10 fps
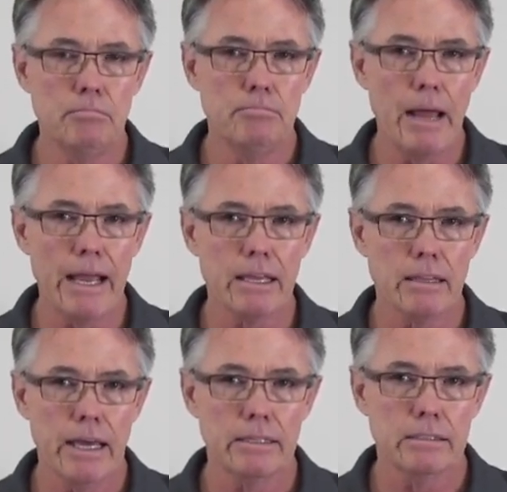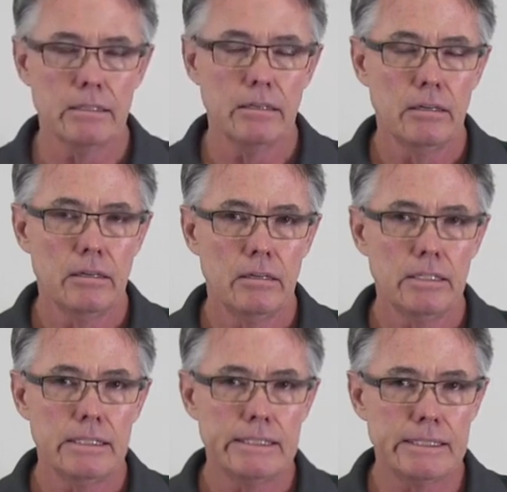back that
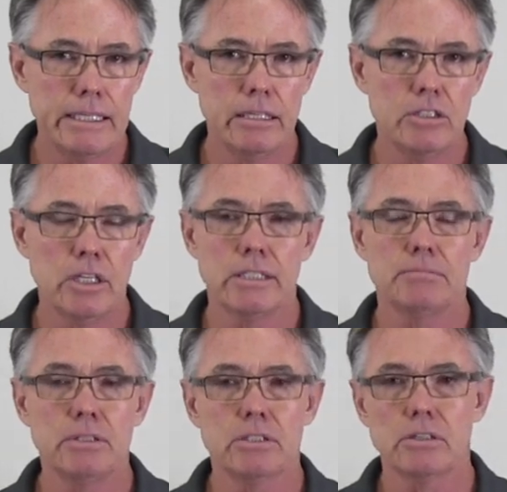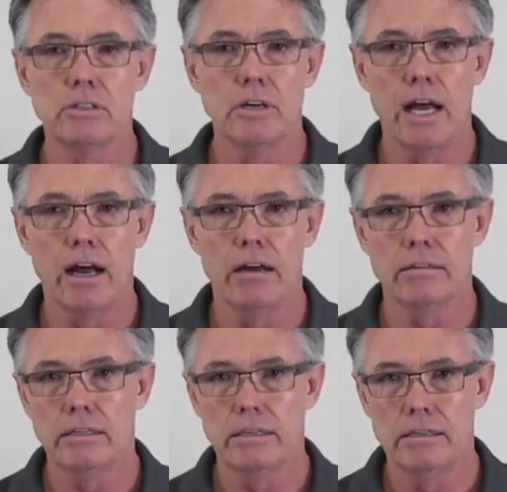SEAR adjustment screw
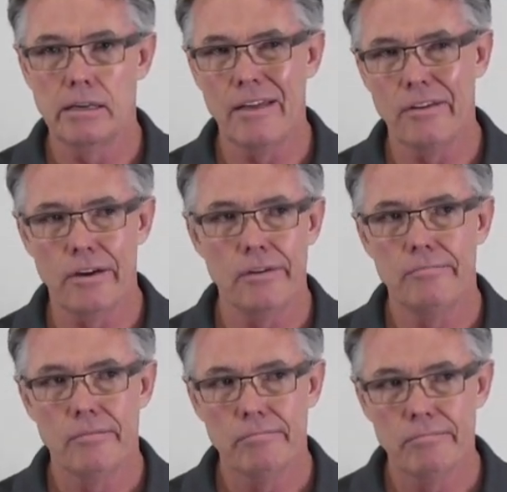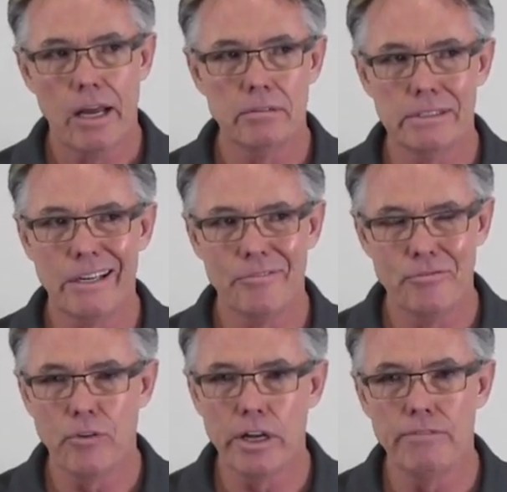out another, I would say,
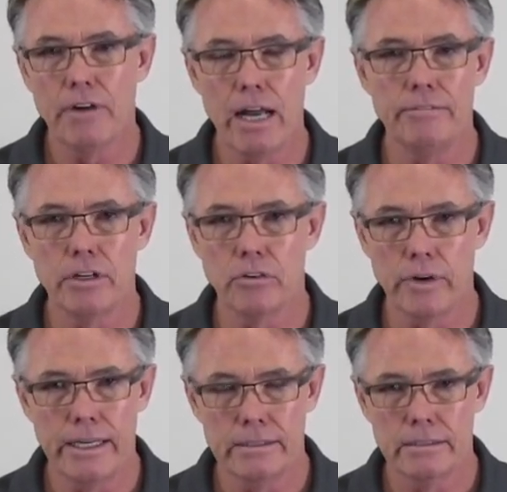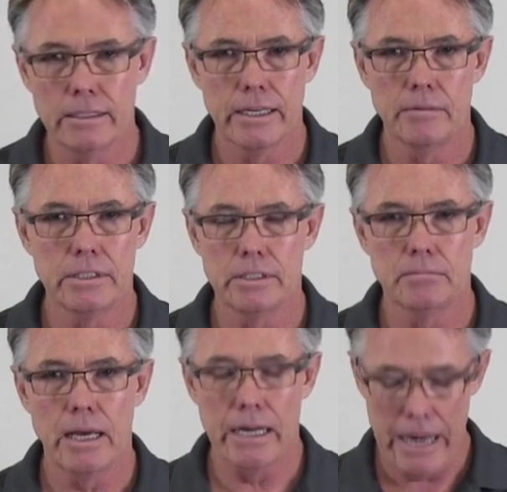45 degrees, okay, which is
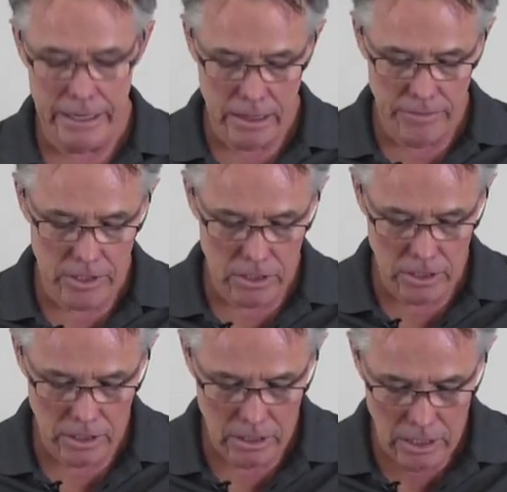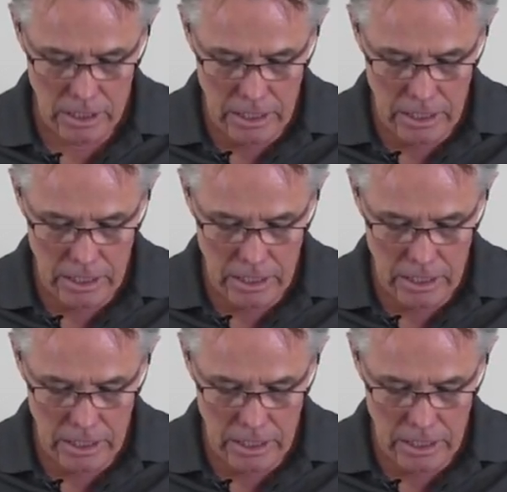about 1/8 of a turn,